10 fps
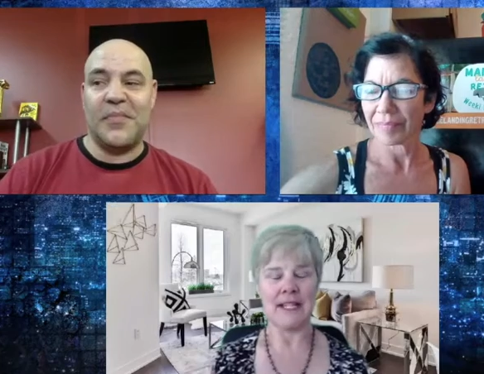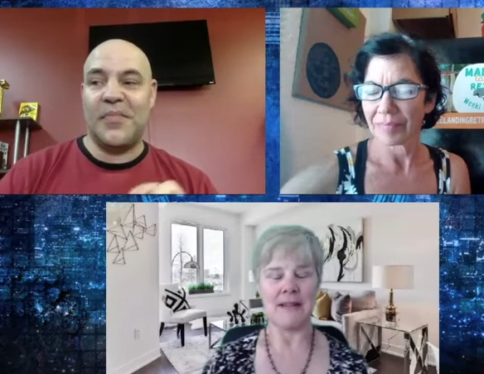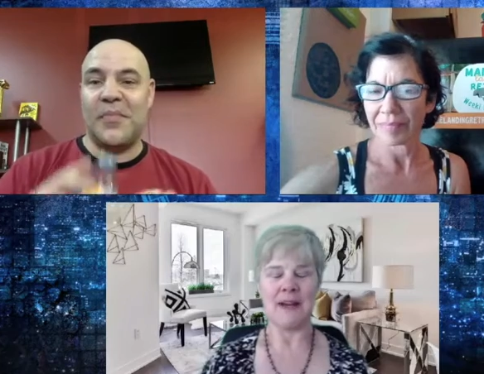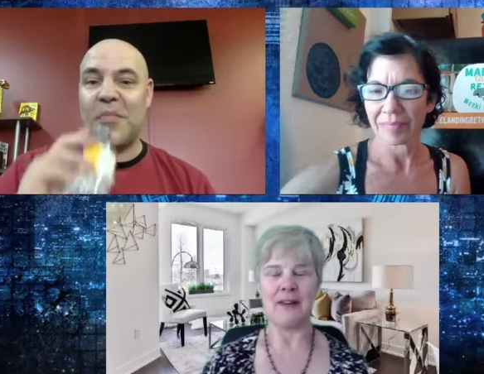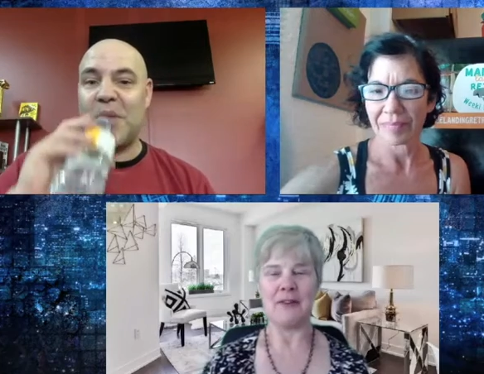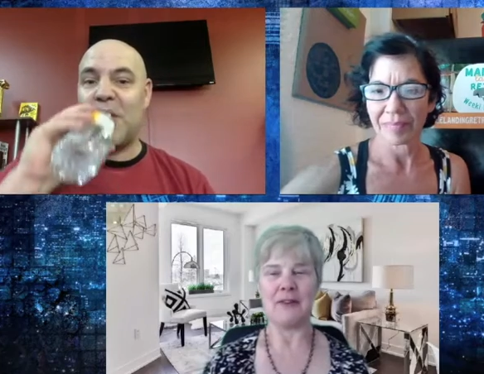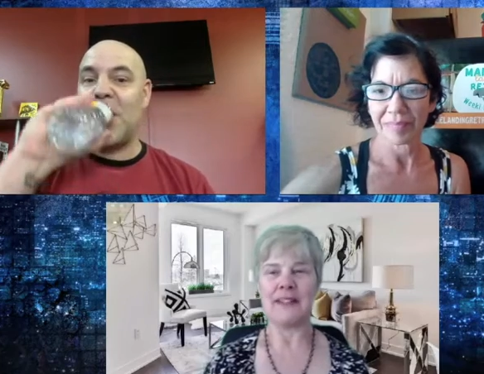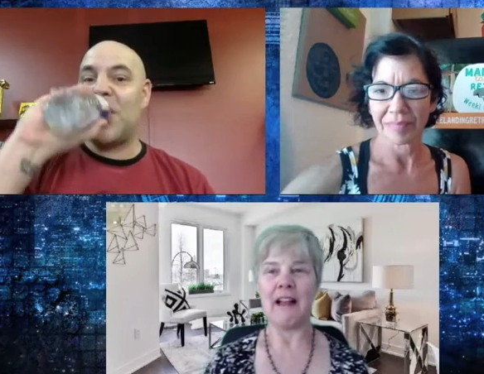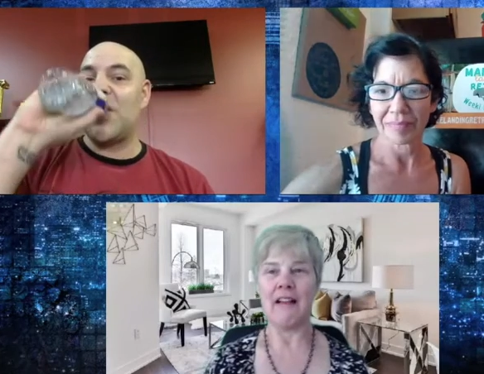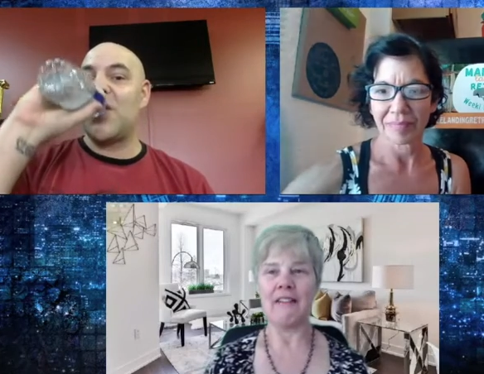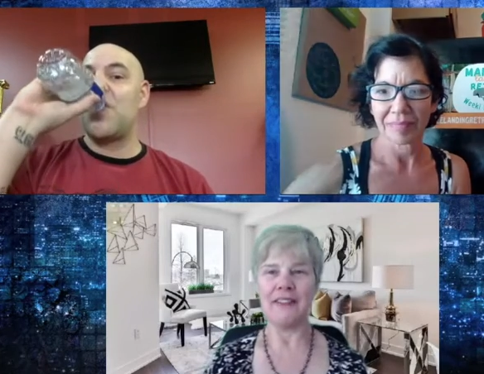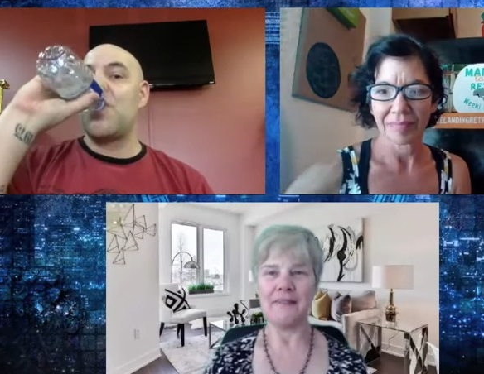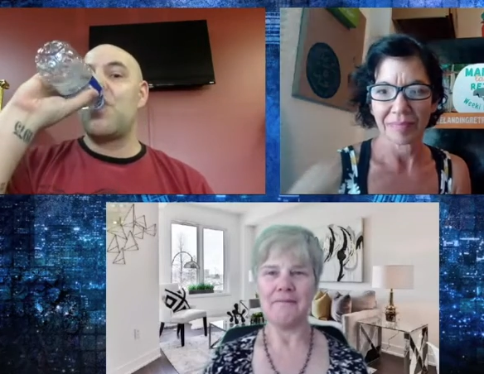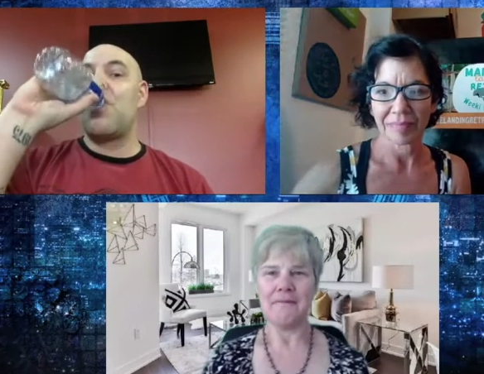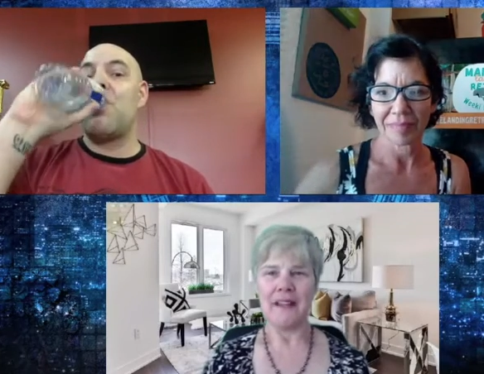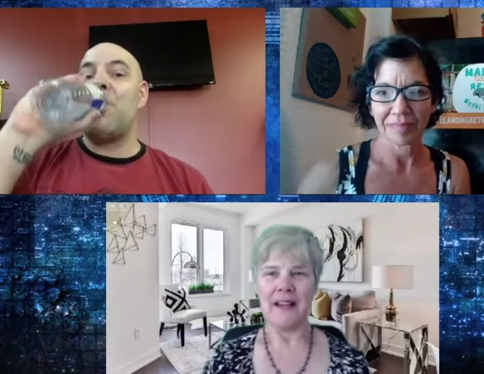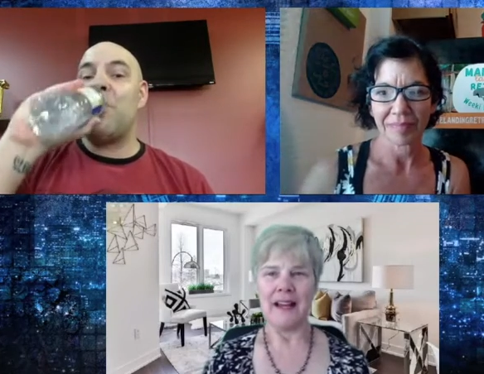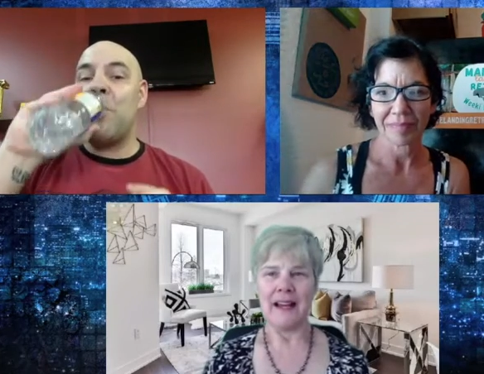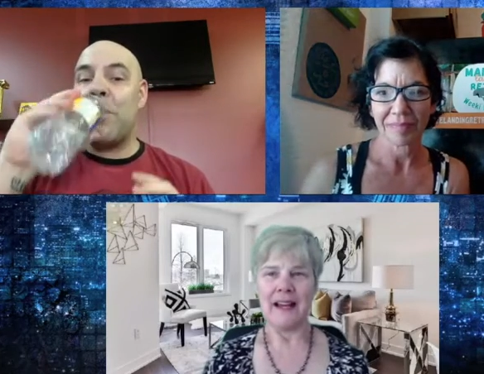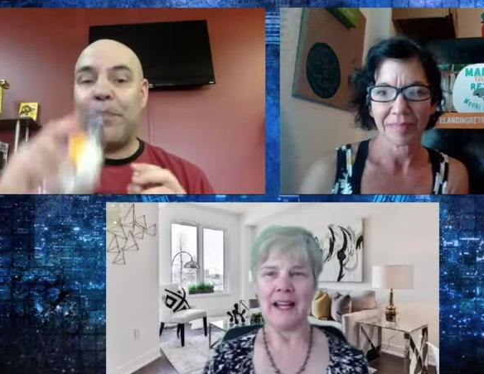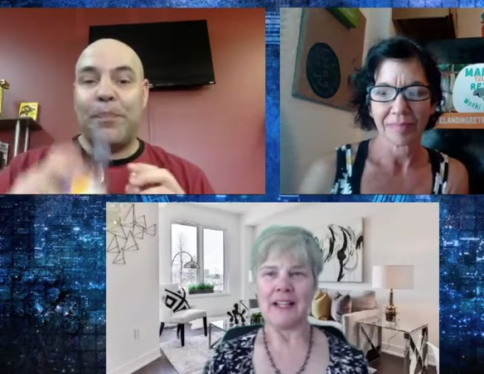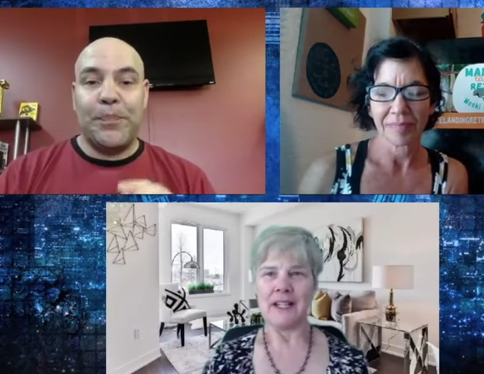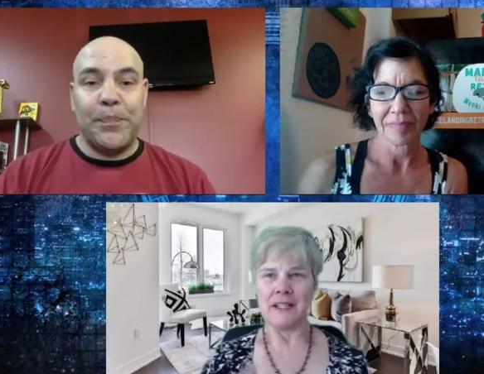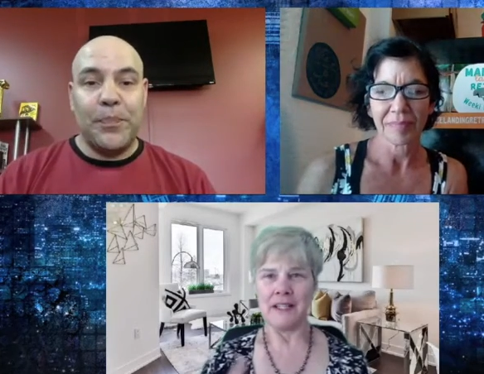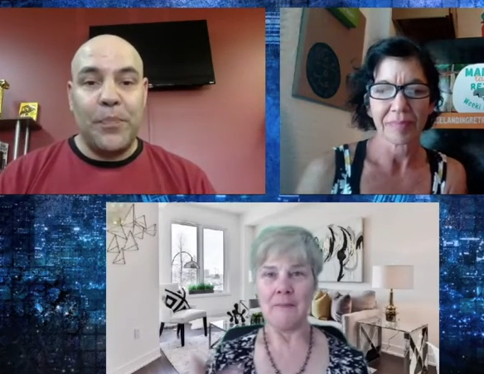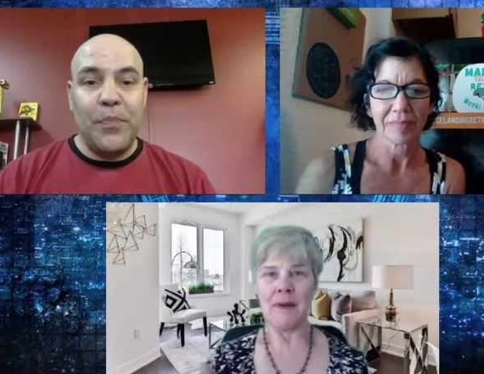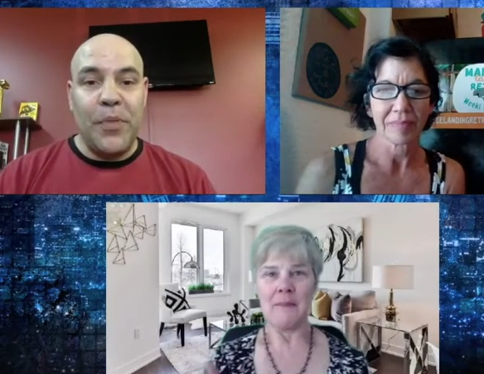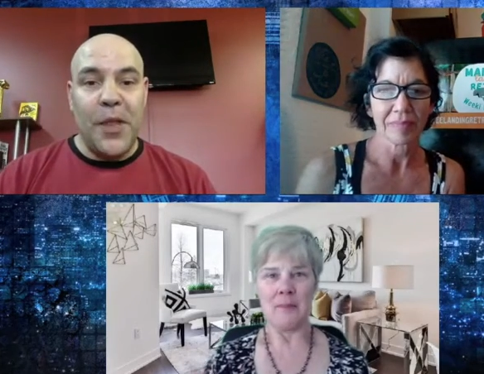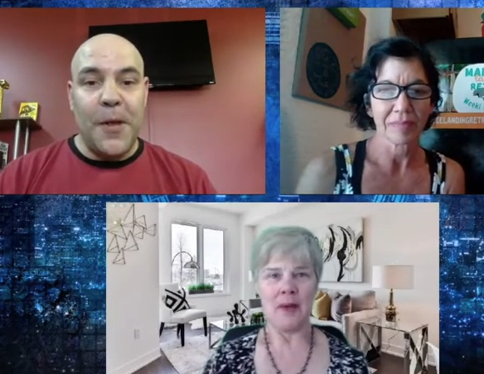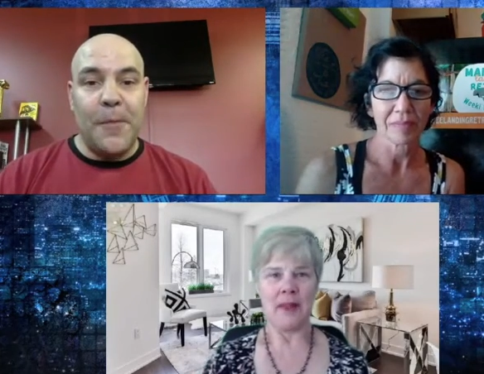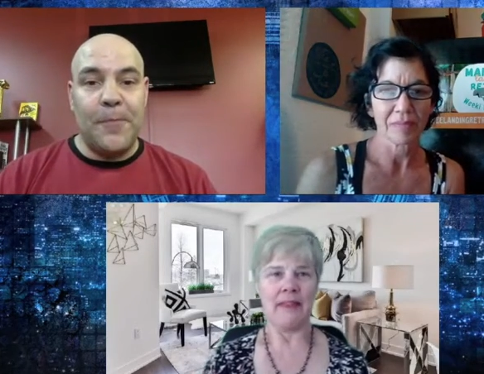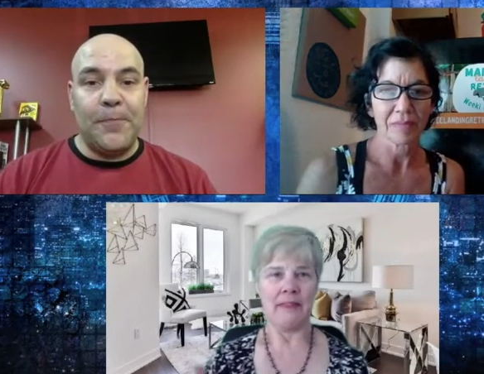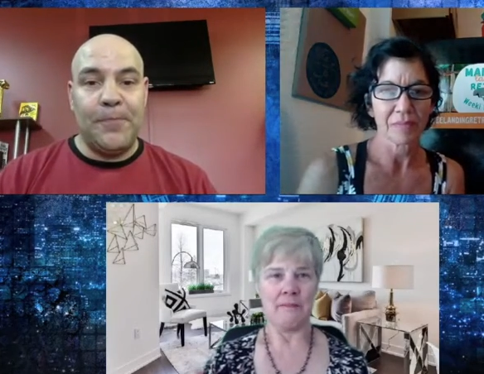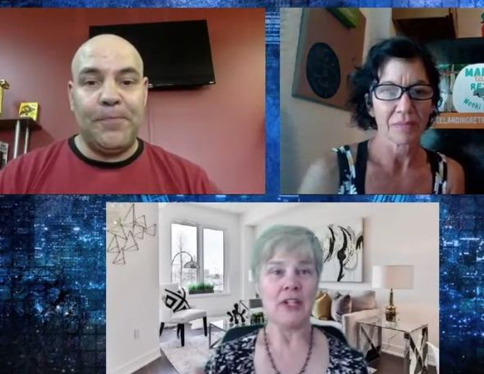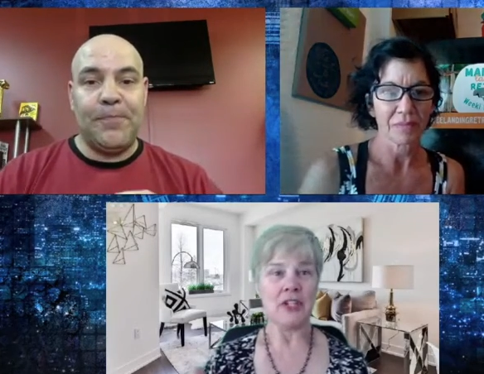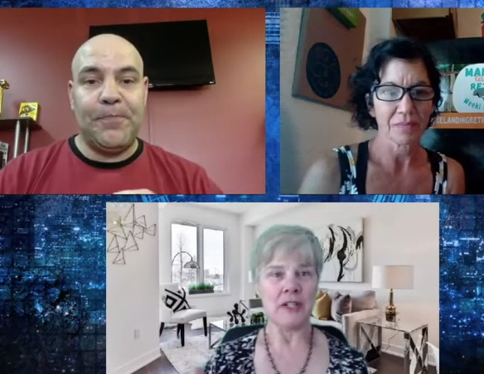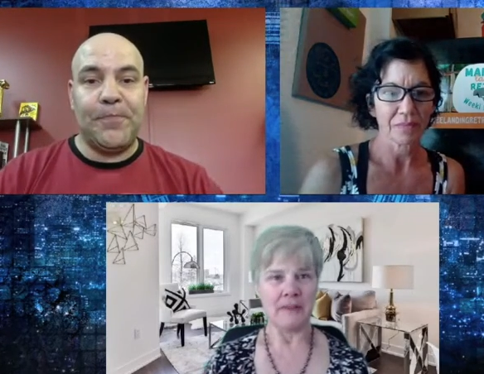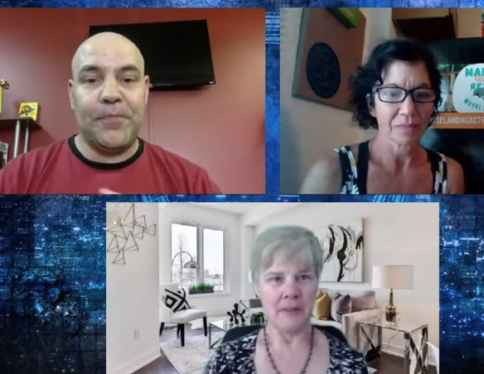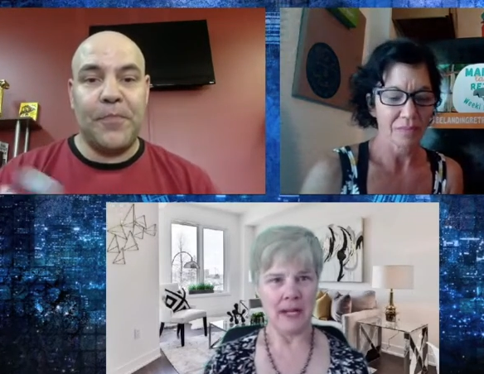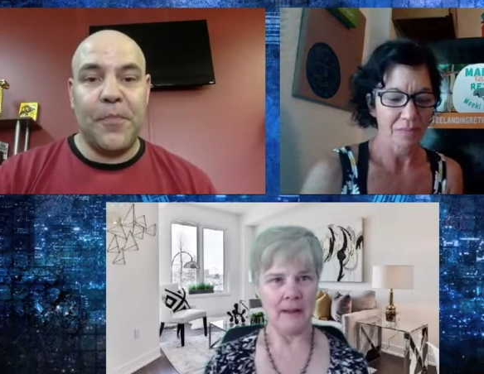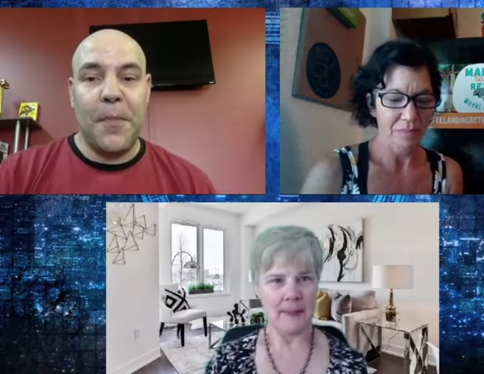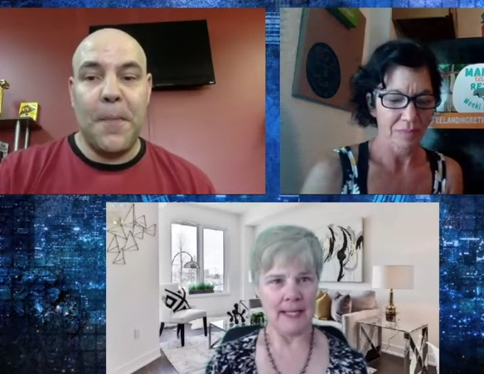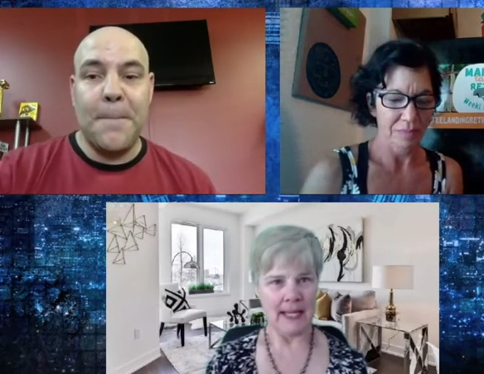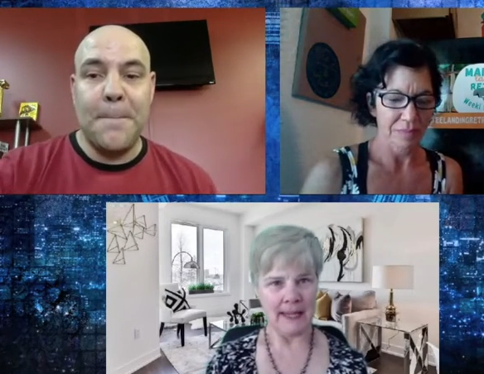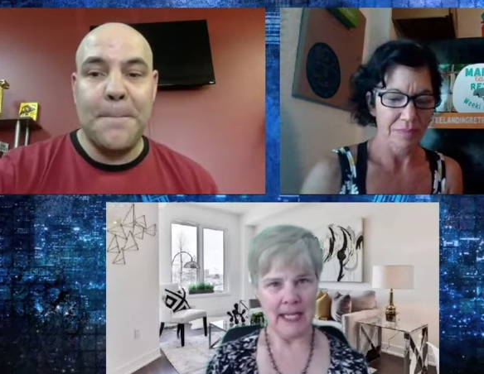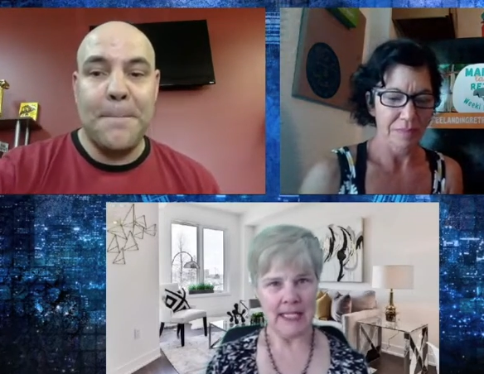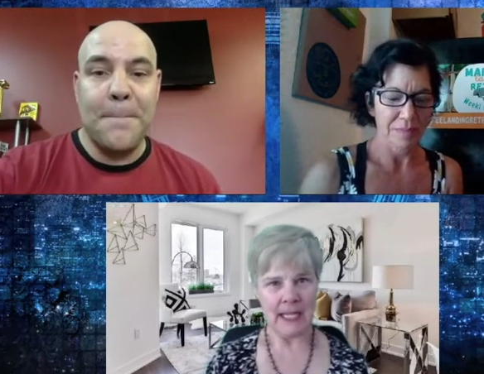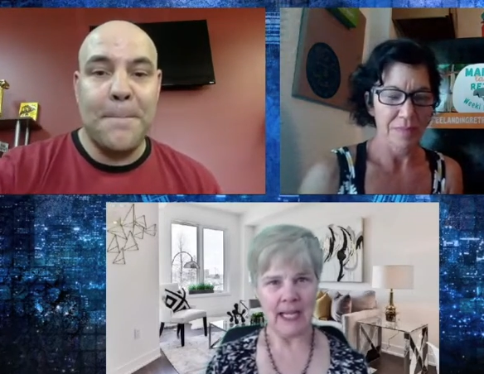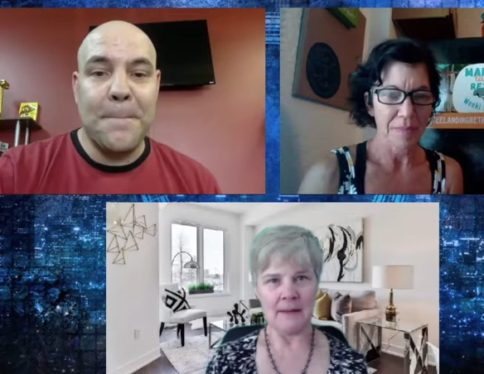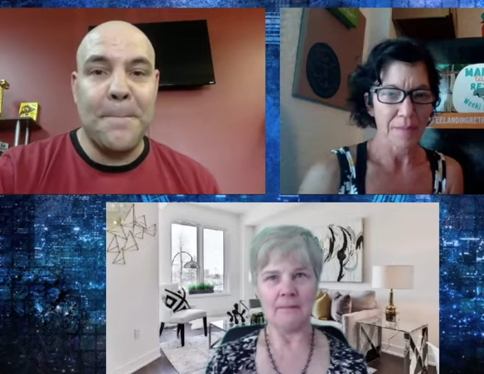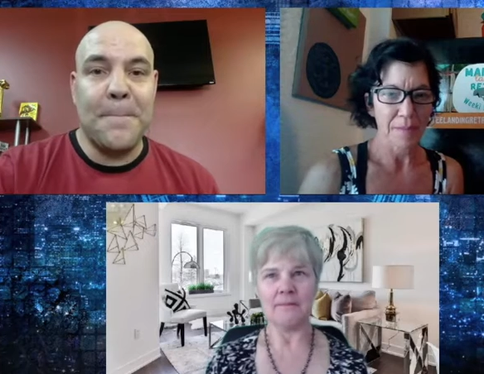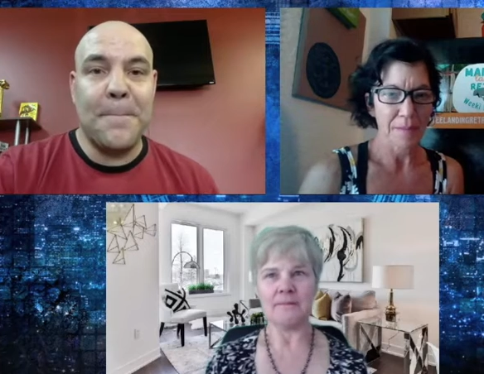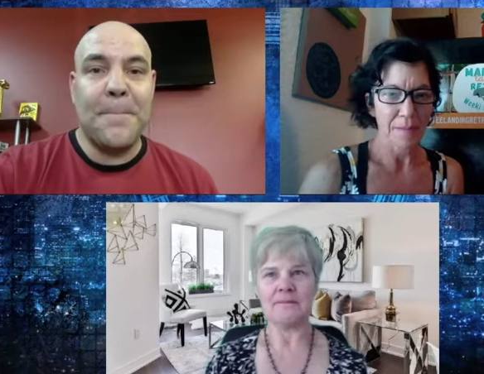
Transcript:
Speaker 1: my whole self, I actually had come up with the mission for my company at that time,